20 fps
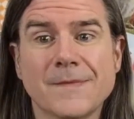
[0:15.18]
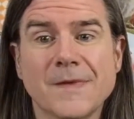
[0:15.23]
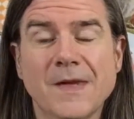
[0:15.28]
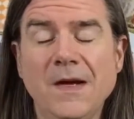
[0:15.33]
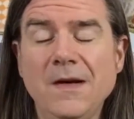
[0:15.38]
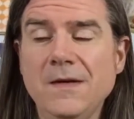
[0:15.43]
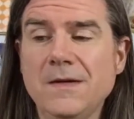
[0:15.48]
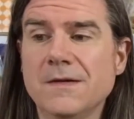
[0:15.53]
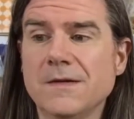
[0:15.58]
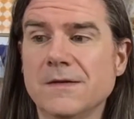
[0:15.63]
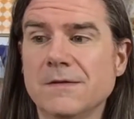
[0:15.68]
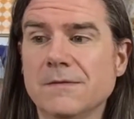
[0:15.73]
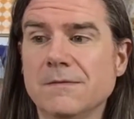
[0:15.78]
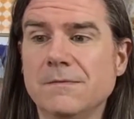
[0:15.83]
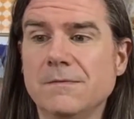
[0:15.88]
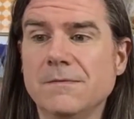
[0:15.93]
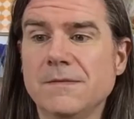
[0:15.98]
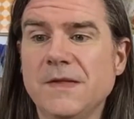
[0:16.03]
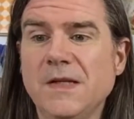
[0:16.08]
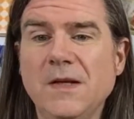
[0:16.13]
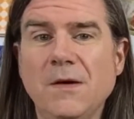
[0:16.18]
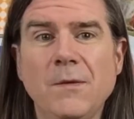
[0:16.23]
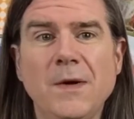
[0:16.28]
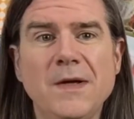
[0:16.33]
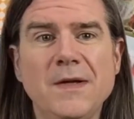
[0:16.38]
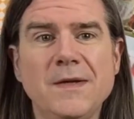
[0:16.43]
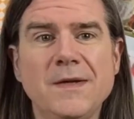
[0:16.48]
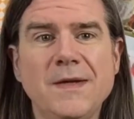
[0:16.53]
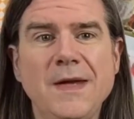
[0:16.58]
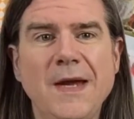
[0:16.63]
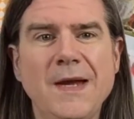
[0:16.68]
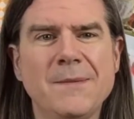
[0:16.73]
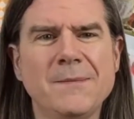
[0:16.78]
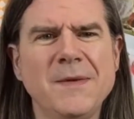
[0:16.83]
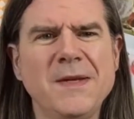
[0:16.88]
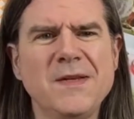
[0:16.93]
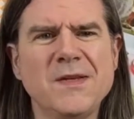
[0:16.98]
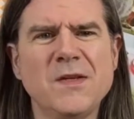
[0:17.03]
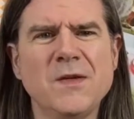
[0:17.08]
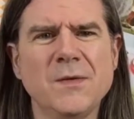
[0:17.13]
Oh, you know what? Yeah,
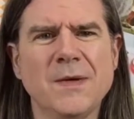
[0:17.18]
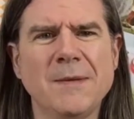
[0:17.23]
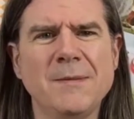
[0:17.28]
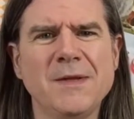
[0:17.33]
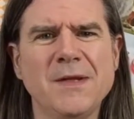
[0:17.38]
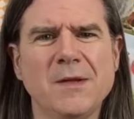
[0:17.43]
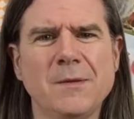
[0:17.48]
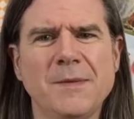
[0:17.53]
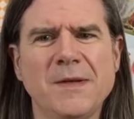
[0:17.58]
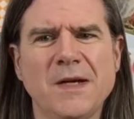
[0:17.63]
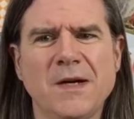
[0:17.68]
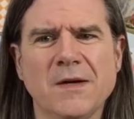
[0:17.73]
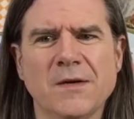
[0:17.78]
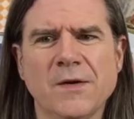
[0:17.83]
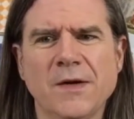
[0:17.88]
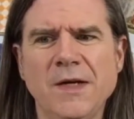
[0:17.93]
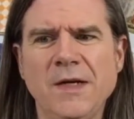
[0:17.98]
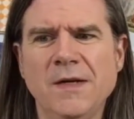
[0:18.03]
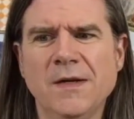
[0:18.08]
me too. I'm a little bit hungry.